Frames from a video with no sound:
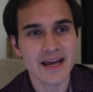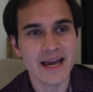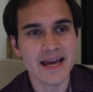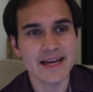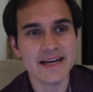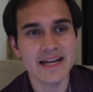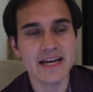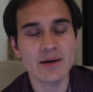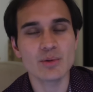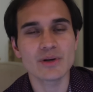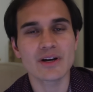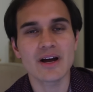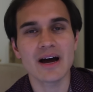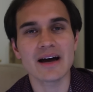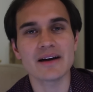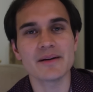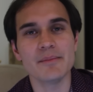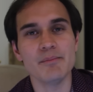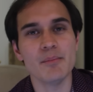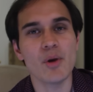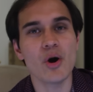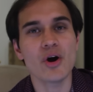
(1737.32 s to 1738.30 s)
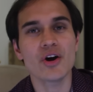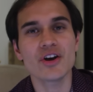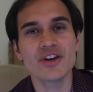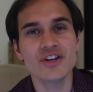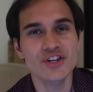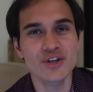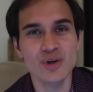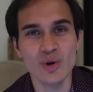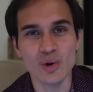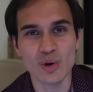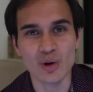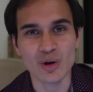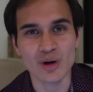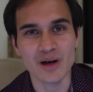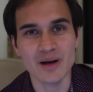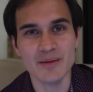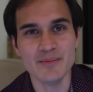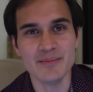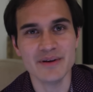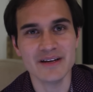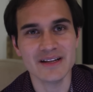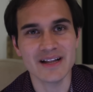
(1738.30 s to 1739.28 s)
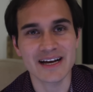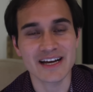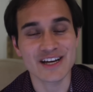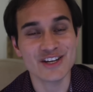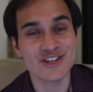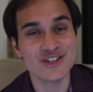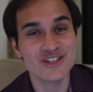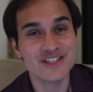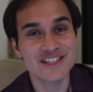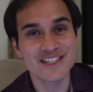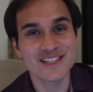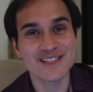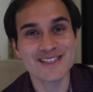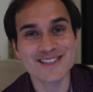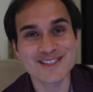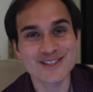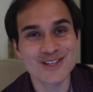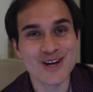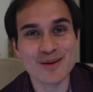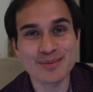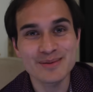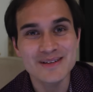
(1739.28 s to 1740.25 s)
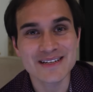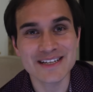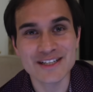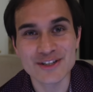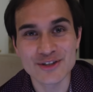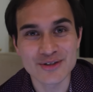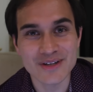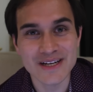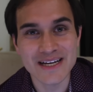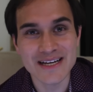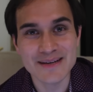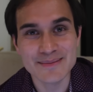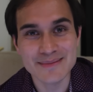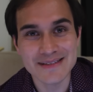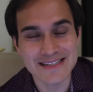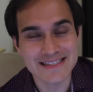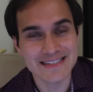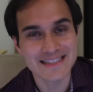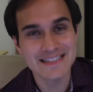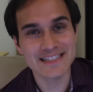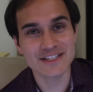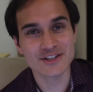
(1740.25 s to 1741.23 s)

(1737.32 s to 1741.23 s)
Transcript: And he would kind of mock Jung and be like, "Are you still interpreting dreams? Does